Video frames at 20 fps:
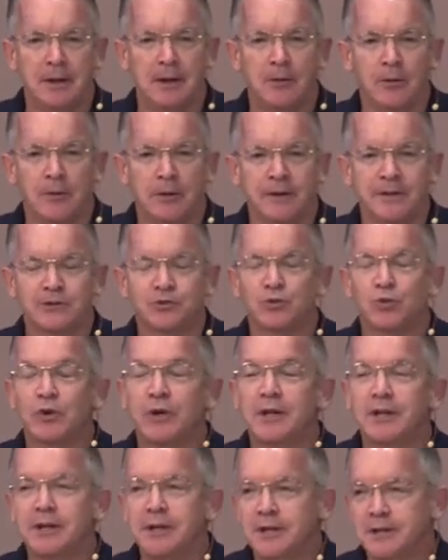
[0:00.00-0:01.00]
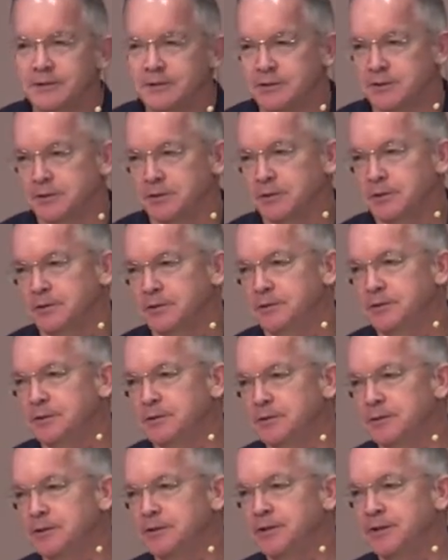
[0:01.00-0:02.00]
Well, this really concerned
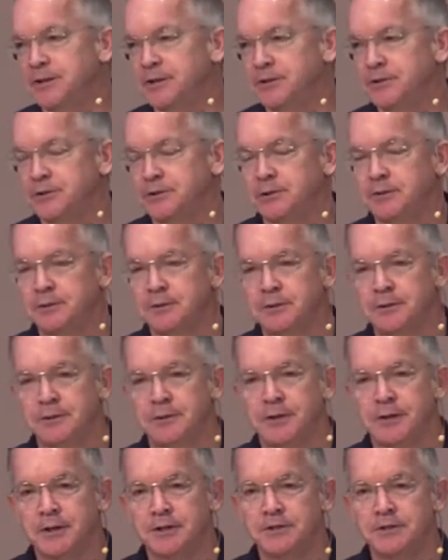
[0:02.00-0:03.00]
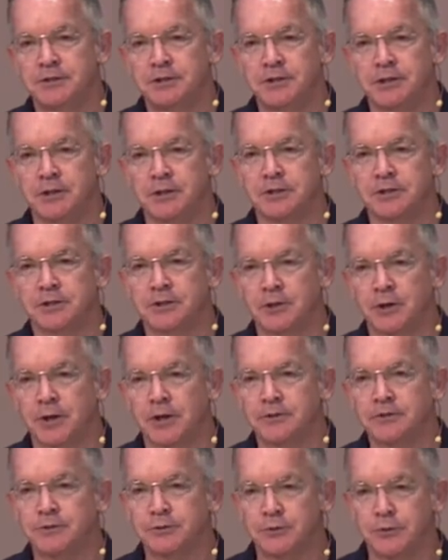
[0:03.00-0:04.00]
the teacher, and she looked
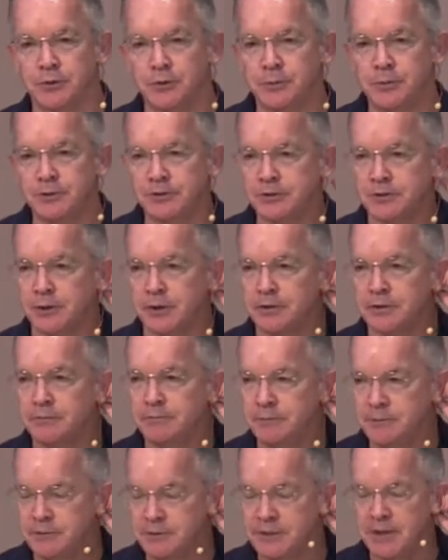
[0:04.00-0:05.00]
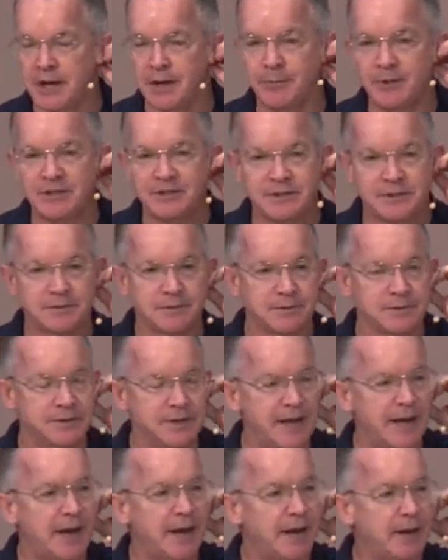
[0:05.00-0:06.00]
across the room and saw Tommy's
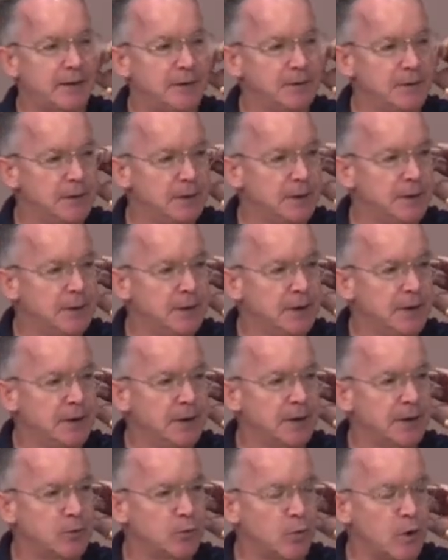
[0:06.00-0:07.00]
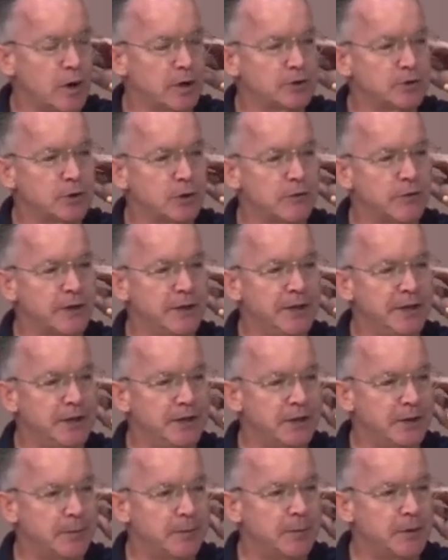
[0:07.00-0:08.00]
dad and walked over to him